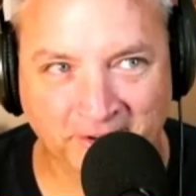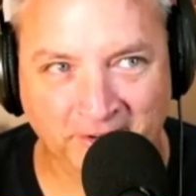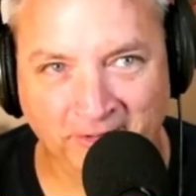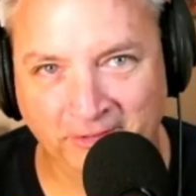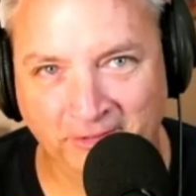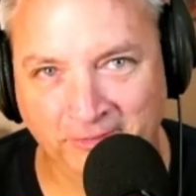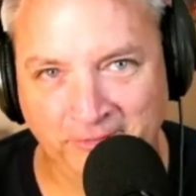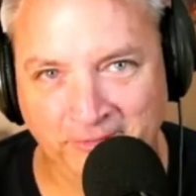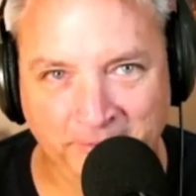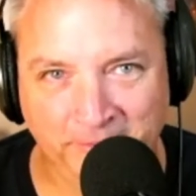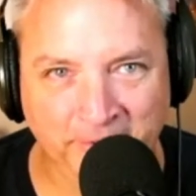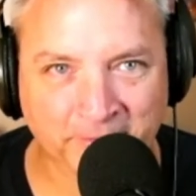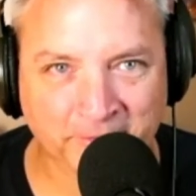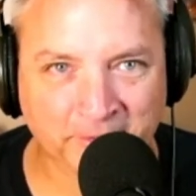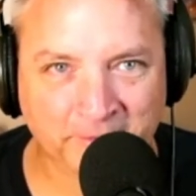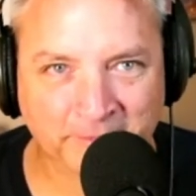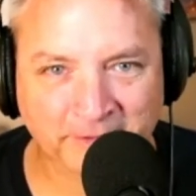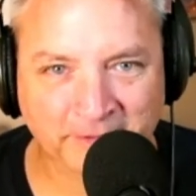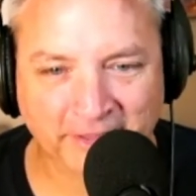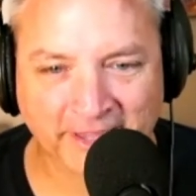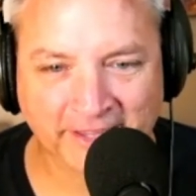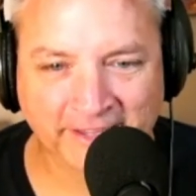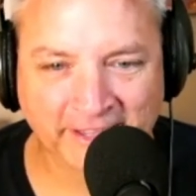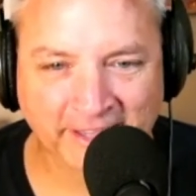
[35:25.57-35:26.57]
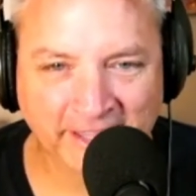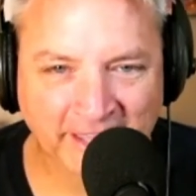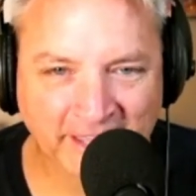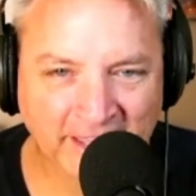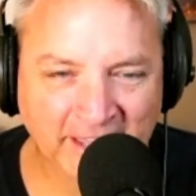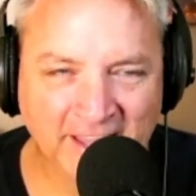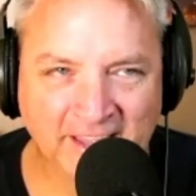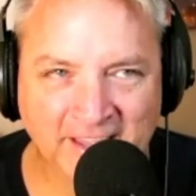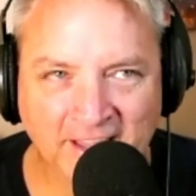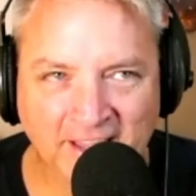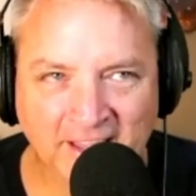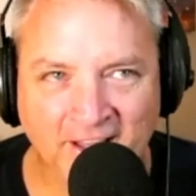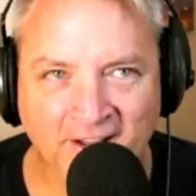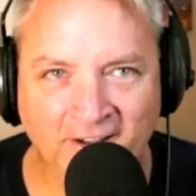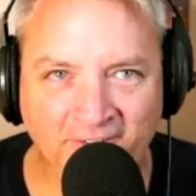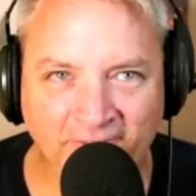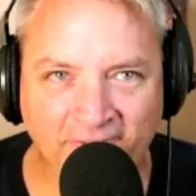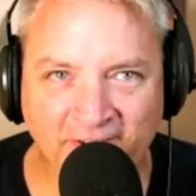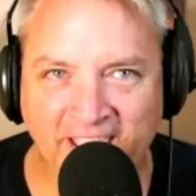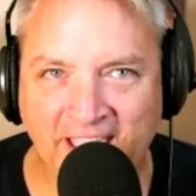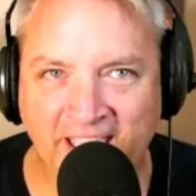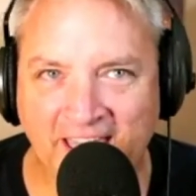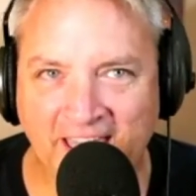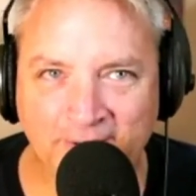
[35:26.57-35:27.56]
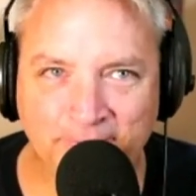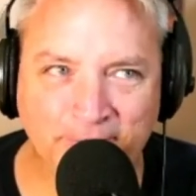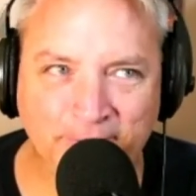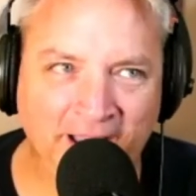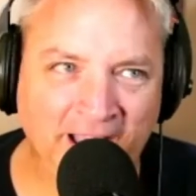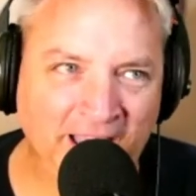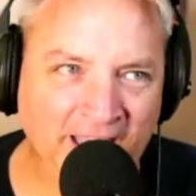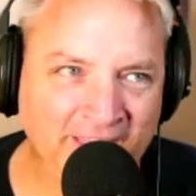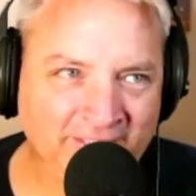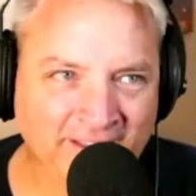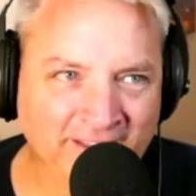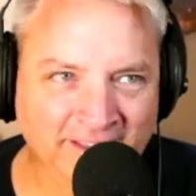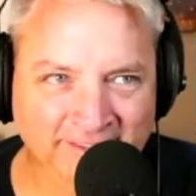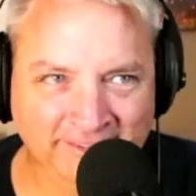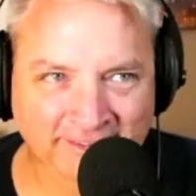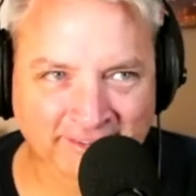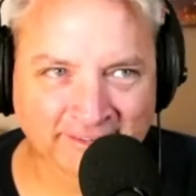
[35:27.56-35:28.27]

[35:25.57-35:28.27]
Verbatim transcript: all the women would be like, oh, we got to buy this.